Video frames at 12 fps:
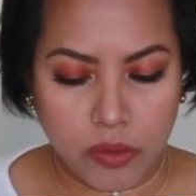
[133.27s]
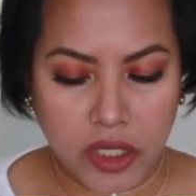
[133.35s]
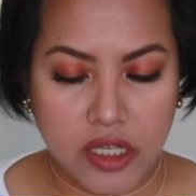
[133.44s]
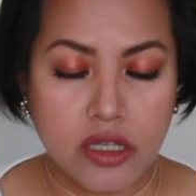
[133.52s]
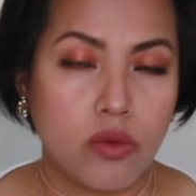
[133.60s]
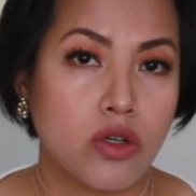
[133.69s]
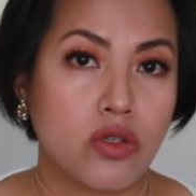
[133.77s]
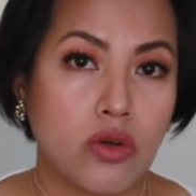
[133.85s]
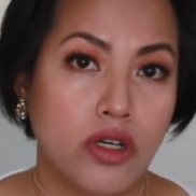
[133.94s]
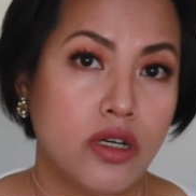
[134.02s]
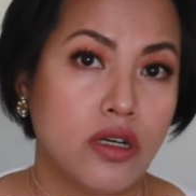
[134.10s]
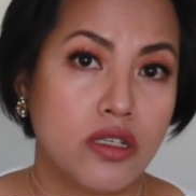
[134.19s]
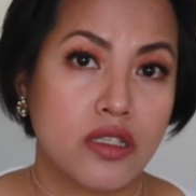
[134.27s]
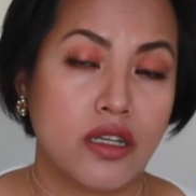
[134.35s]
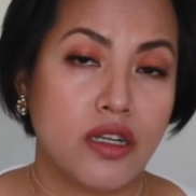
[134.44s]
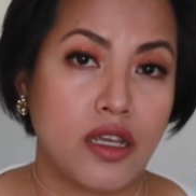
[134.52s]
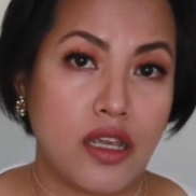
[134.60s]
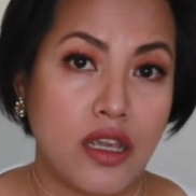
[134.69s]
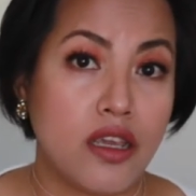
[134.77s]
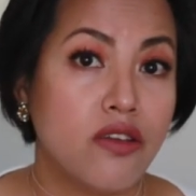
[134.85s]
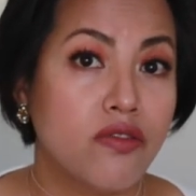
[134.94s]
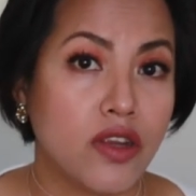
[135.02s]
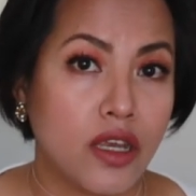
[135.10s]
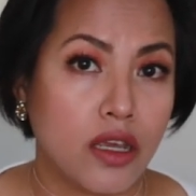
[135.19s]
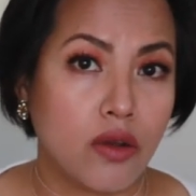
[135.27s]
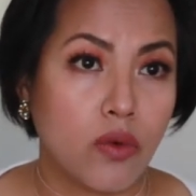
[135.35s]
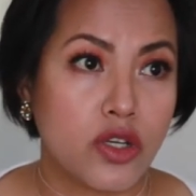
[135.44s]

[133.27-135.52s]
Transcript: because it was ordered on a Sunday evening,